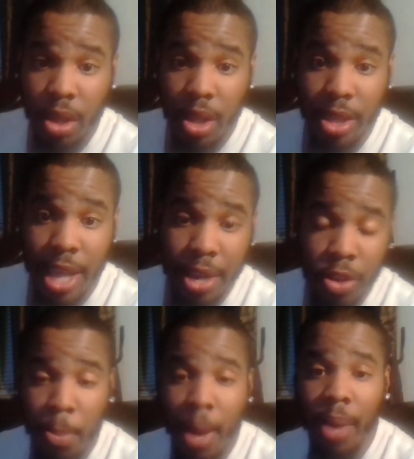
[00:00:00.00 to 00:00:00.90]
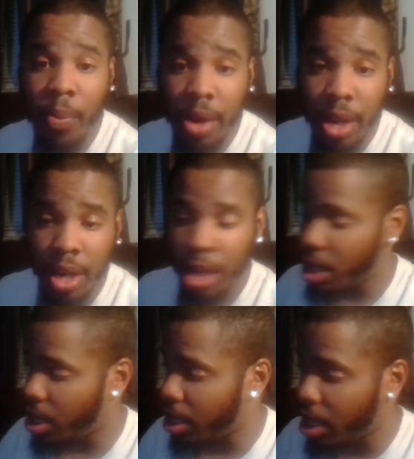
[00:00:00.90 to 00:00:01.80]
that you might want
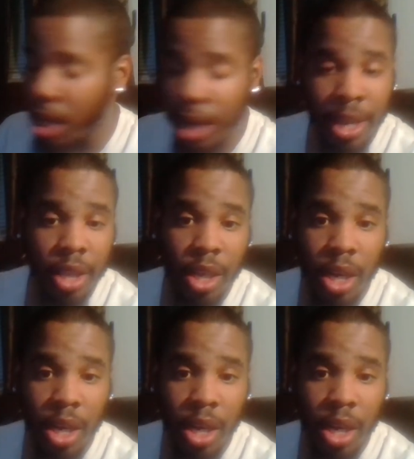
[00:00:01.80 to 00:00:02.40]
to get the